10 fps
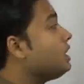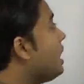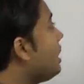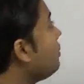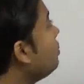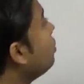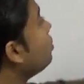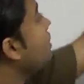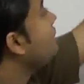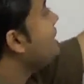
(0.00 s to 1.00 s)

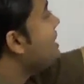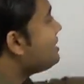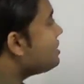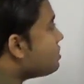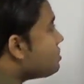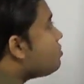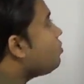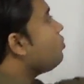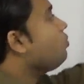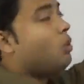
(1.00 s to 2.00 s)
scenario, this
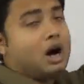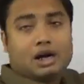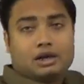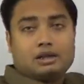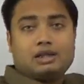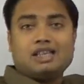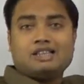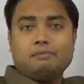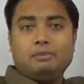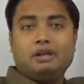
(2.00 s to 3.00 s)

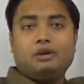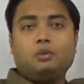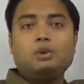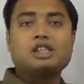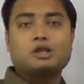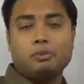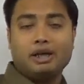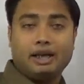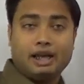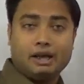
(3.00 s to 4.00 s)
mirror which is
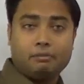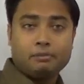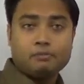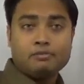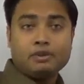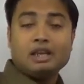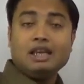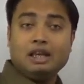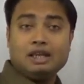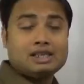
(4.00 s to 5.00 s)
being kept
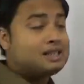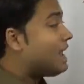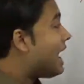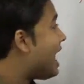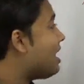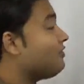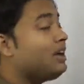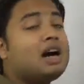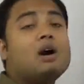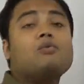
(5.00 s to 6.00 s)
is
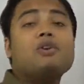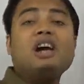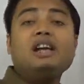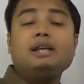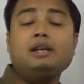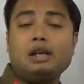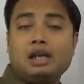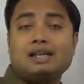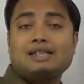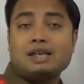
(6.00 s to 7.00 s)
having a very
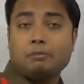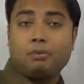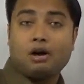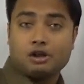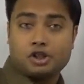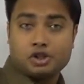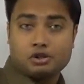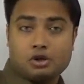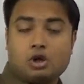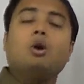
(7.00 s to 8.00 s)
less
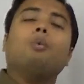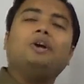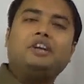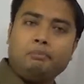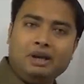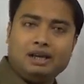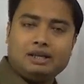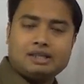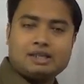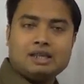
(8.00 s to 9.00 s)
aperture, which
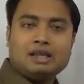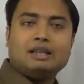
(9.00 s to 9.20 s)
means